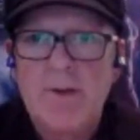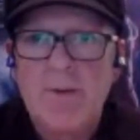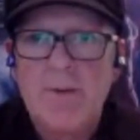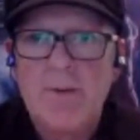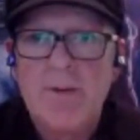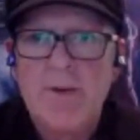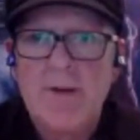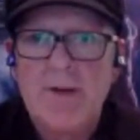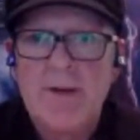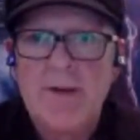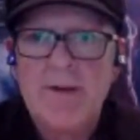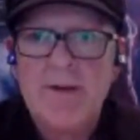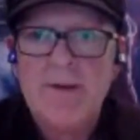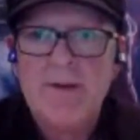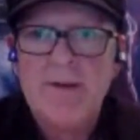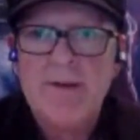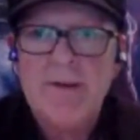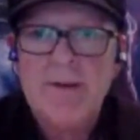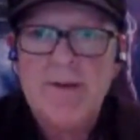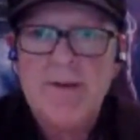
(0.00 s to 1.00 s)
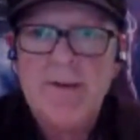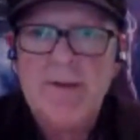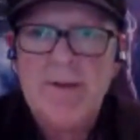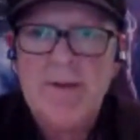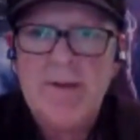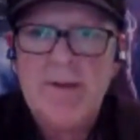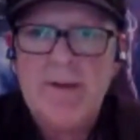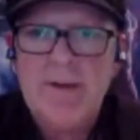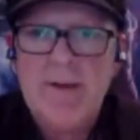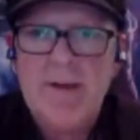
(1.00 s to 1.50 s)
So,
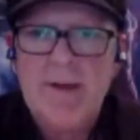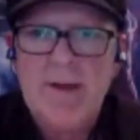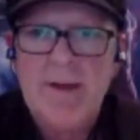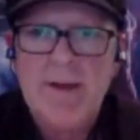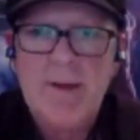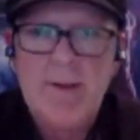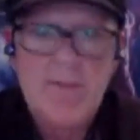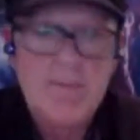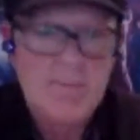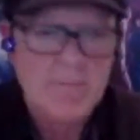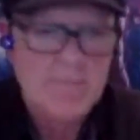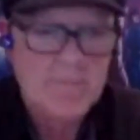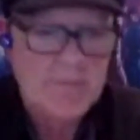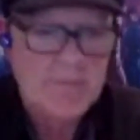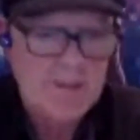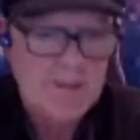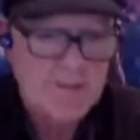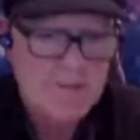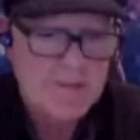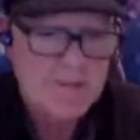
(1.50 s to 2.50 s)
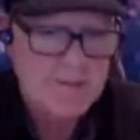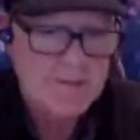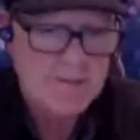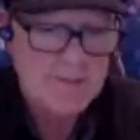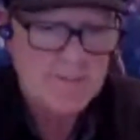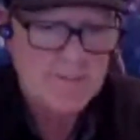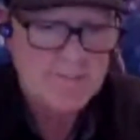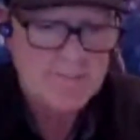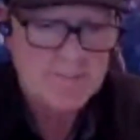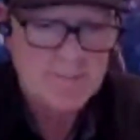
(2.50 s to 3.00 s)
as
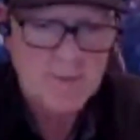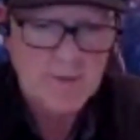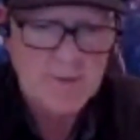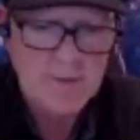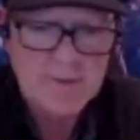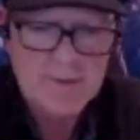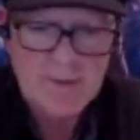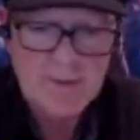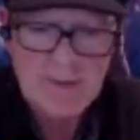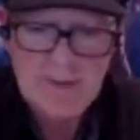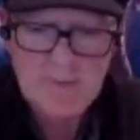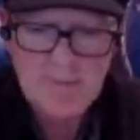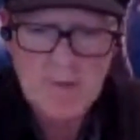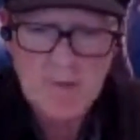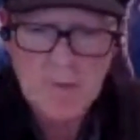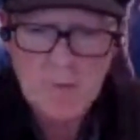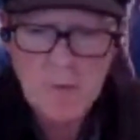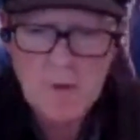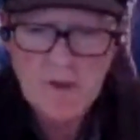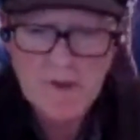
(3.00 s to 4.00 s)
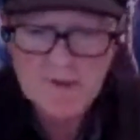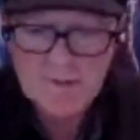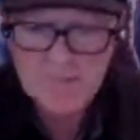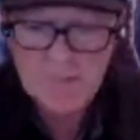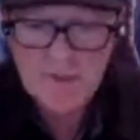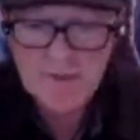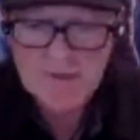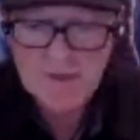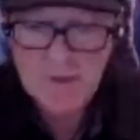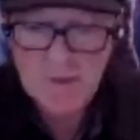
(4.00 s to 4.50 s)
the Bloodwise
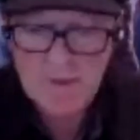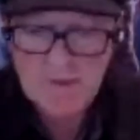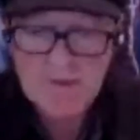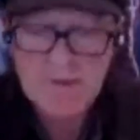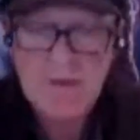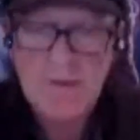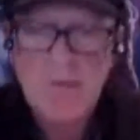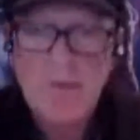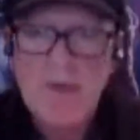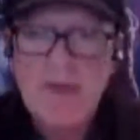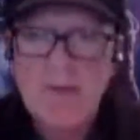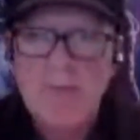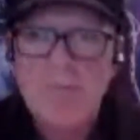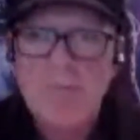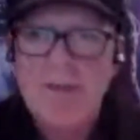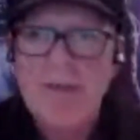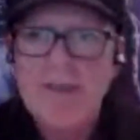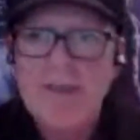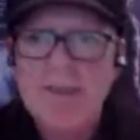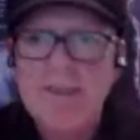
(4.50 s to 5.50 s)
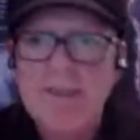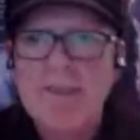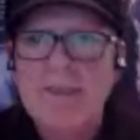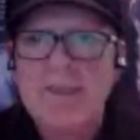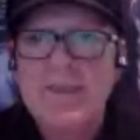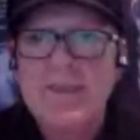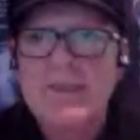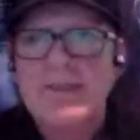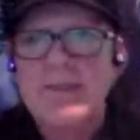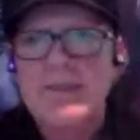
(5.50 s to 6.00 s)
motto is that we can beat it,
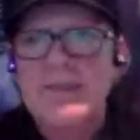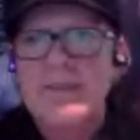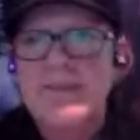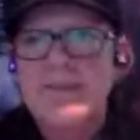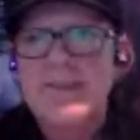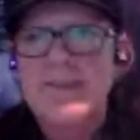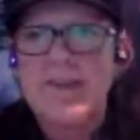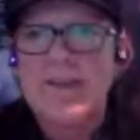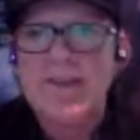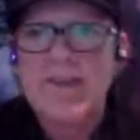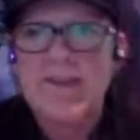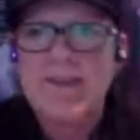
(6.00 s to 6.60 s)
and